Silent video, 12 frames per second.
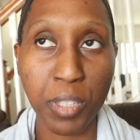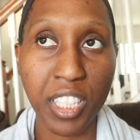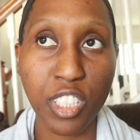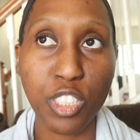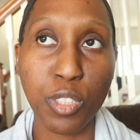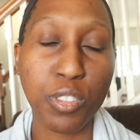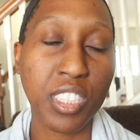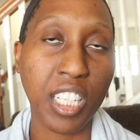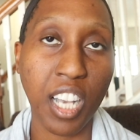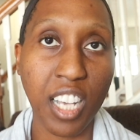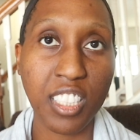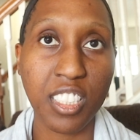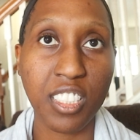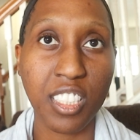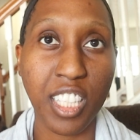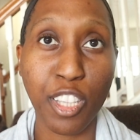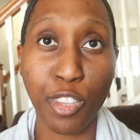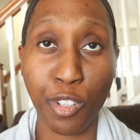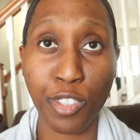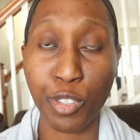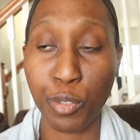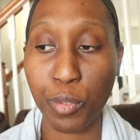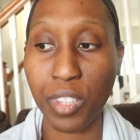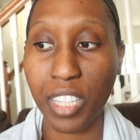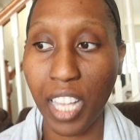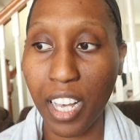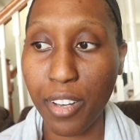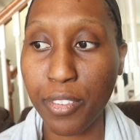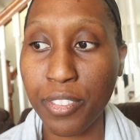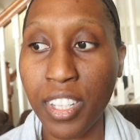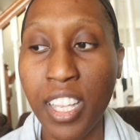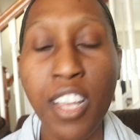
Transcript: We can choose to consciously learn through love